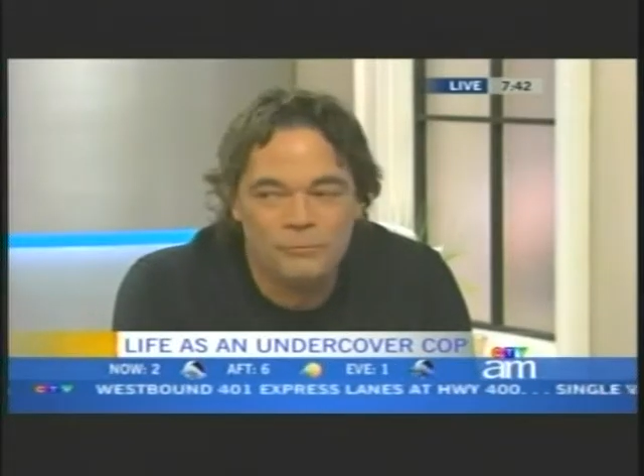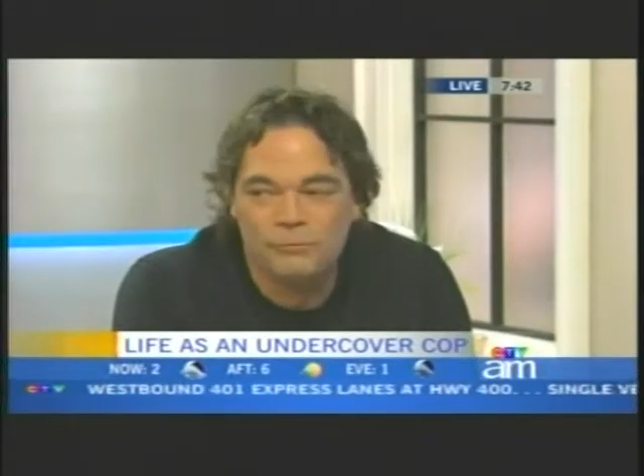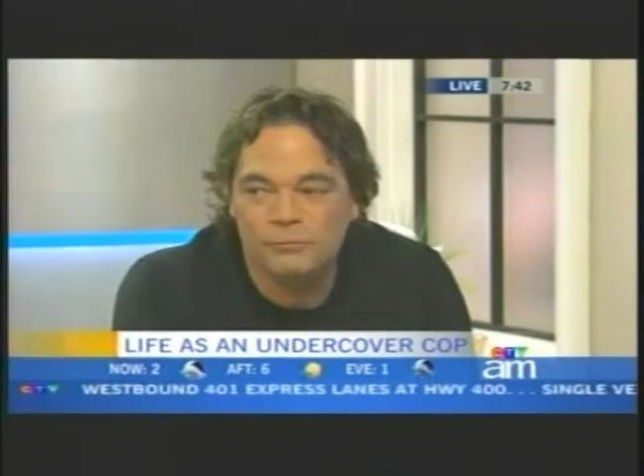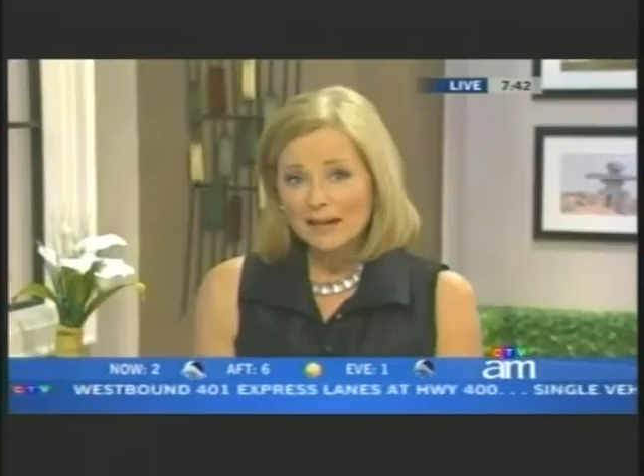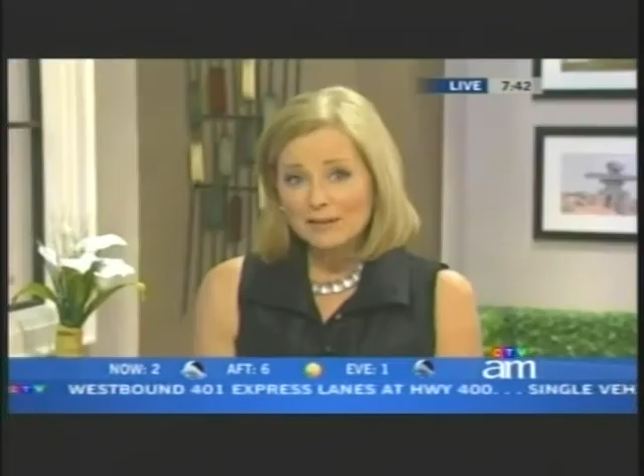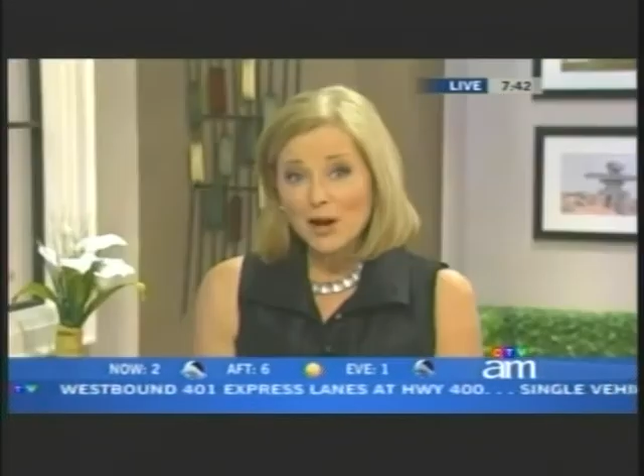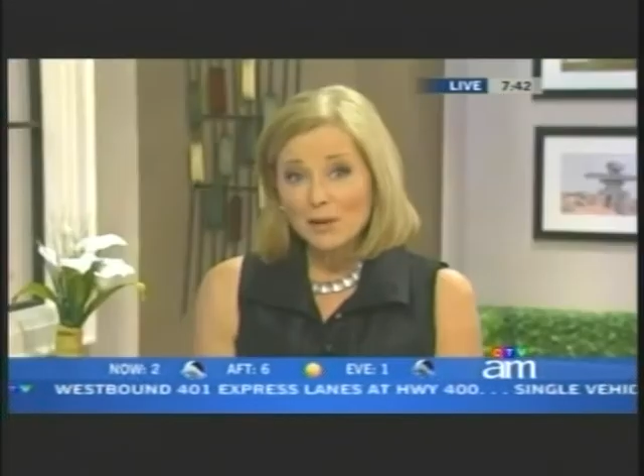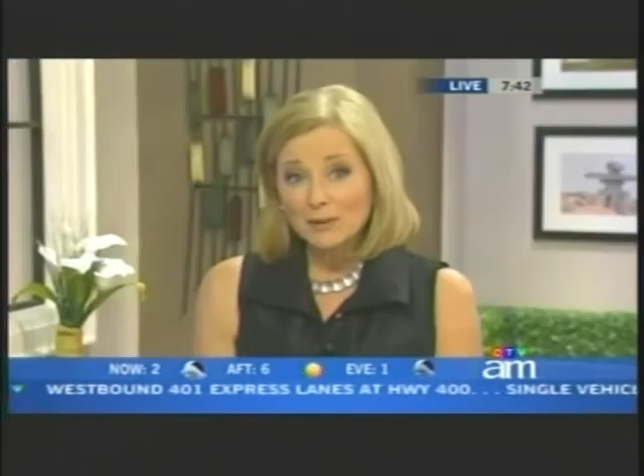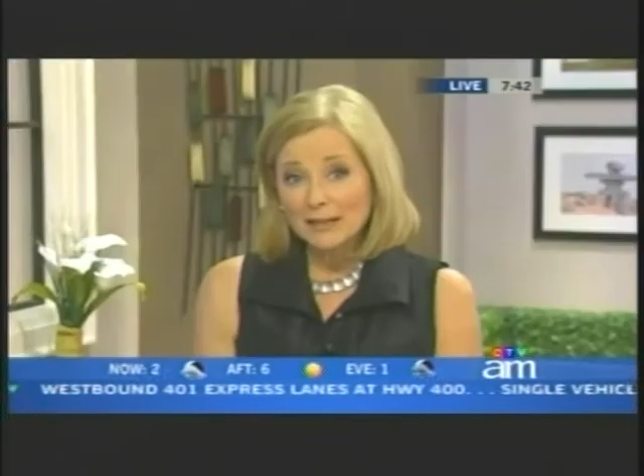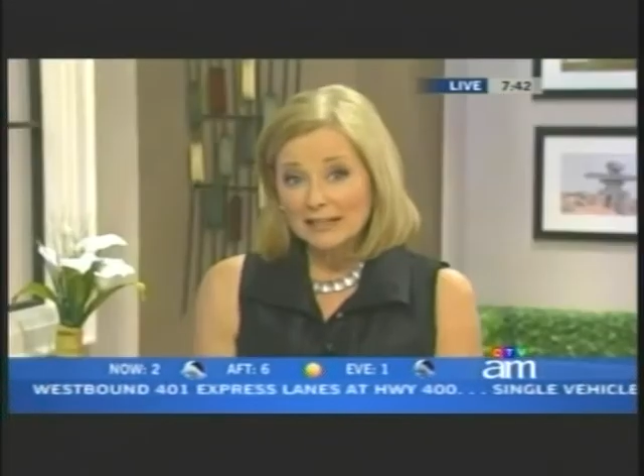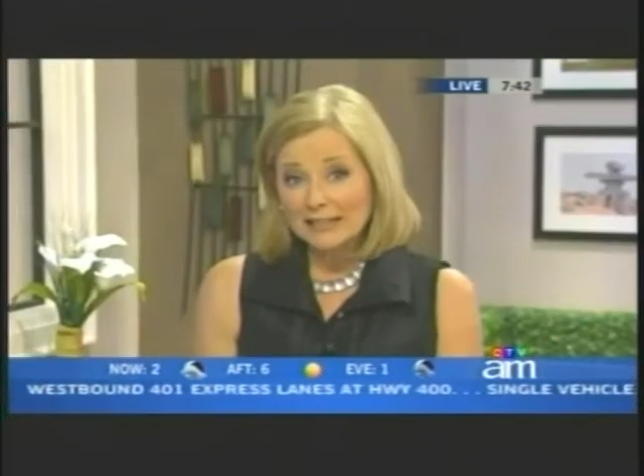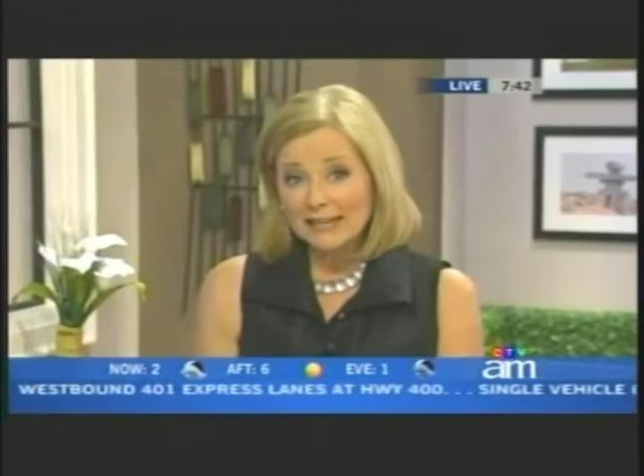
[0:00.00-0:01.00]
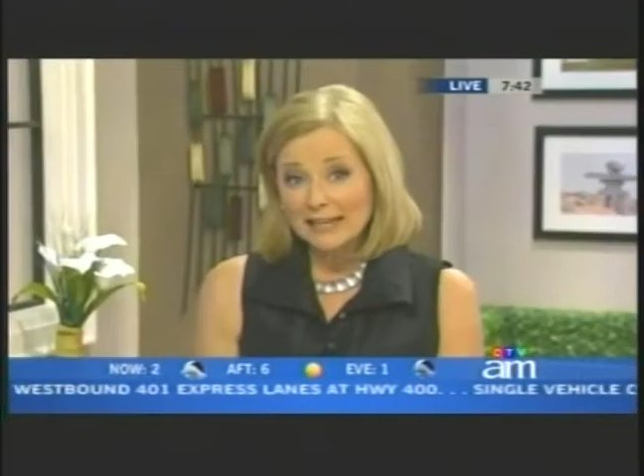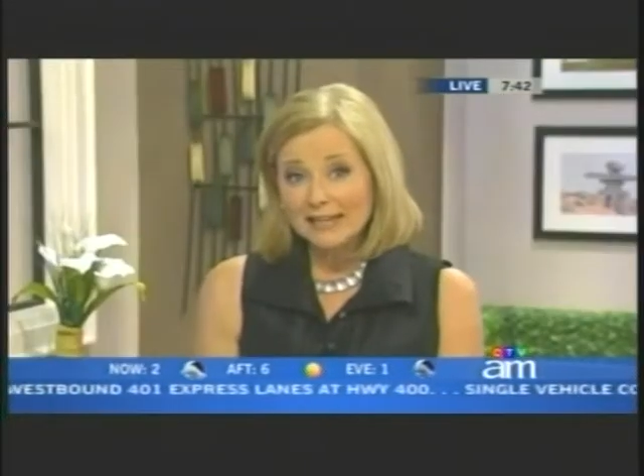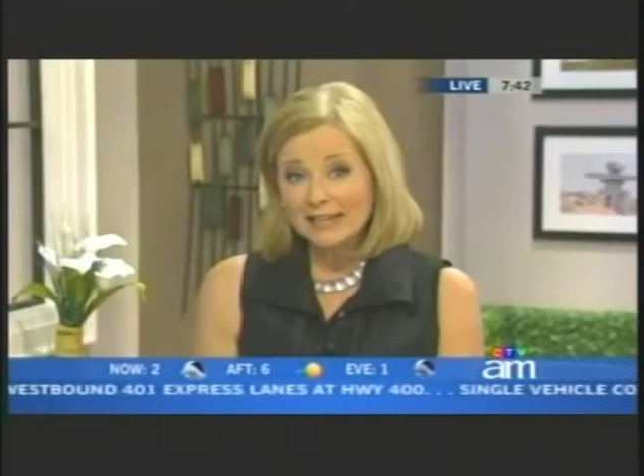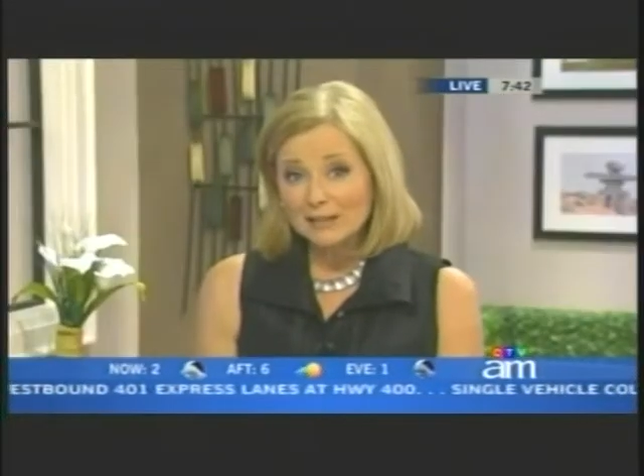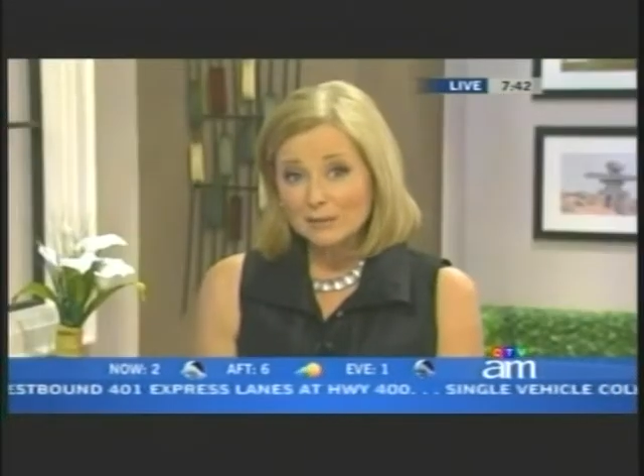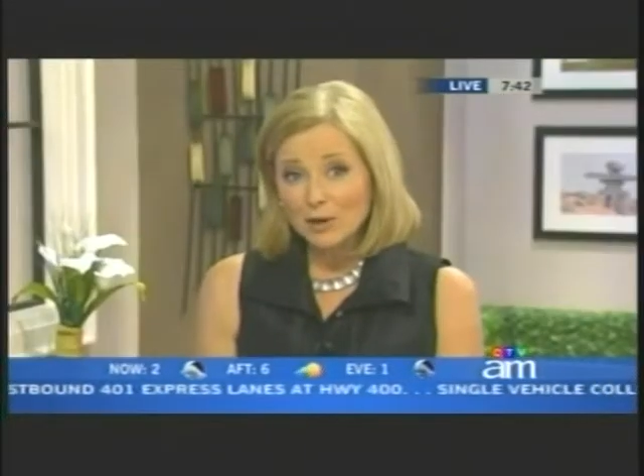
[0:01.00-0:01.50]
Now, top-rated
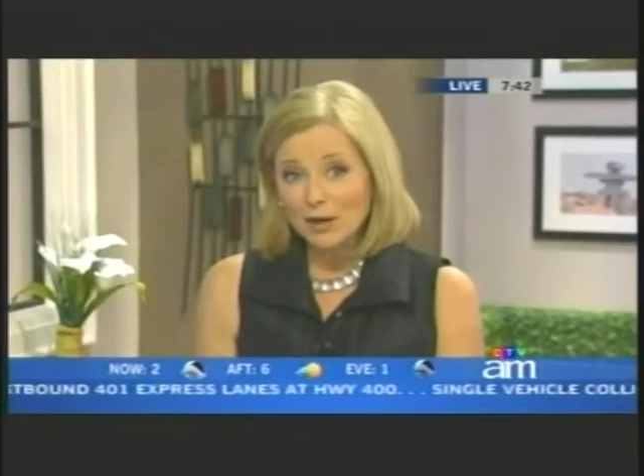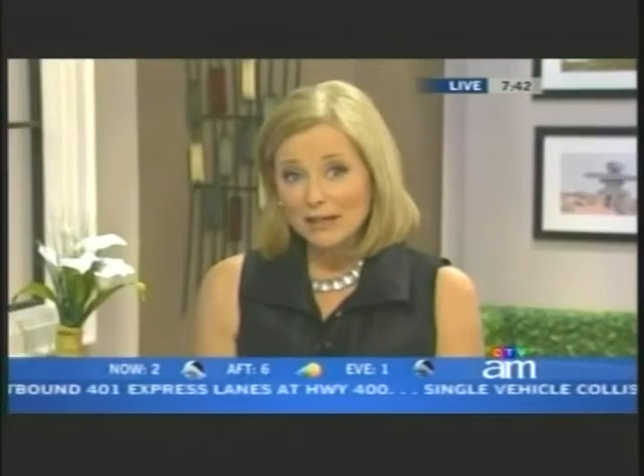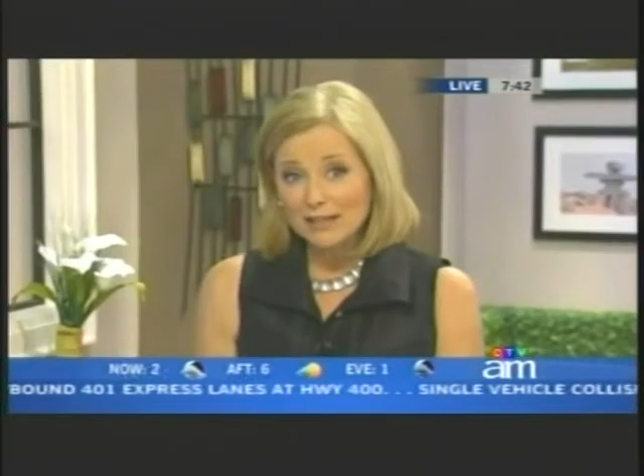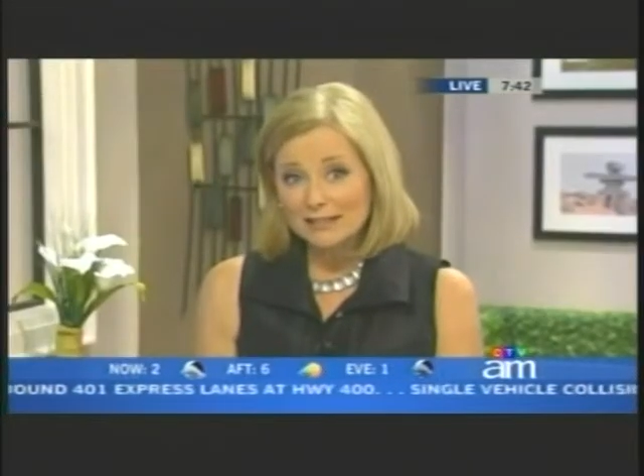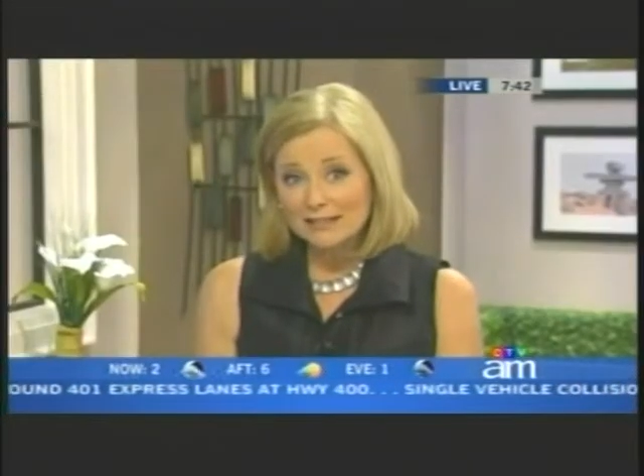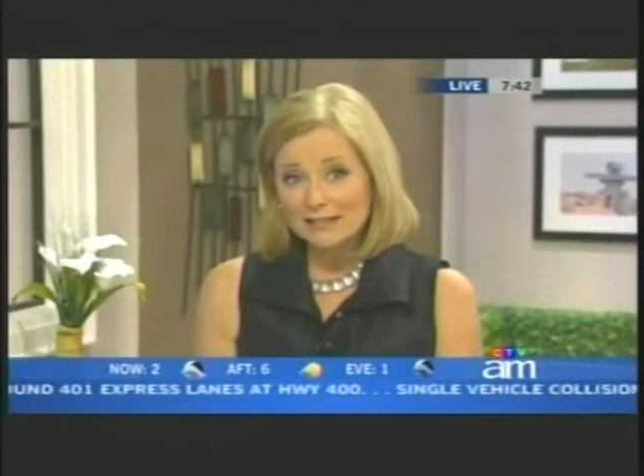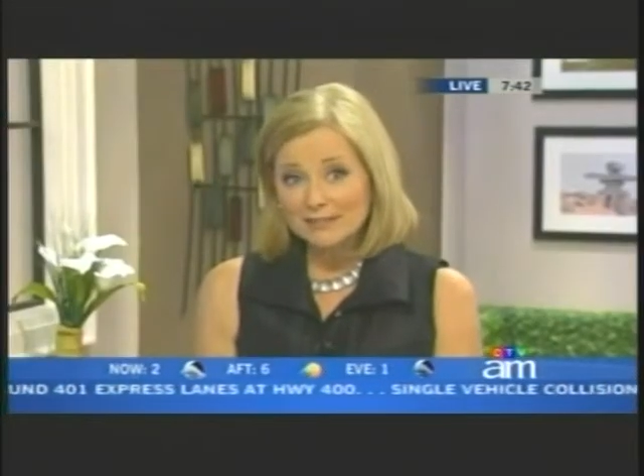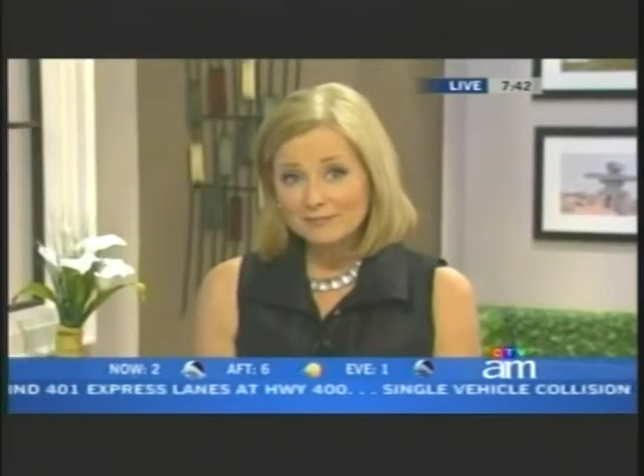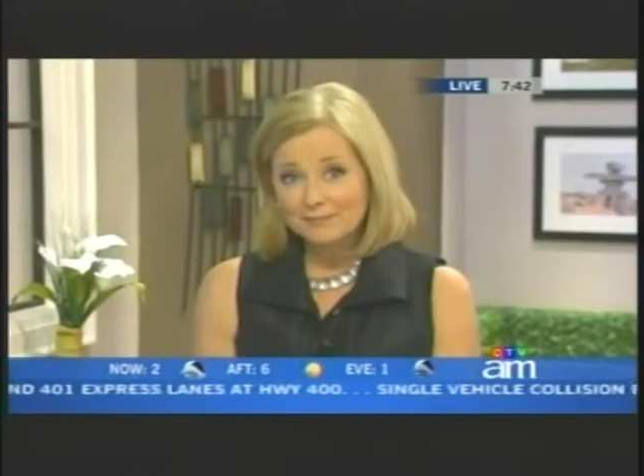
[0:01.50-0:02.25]
Canadian products.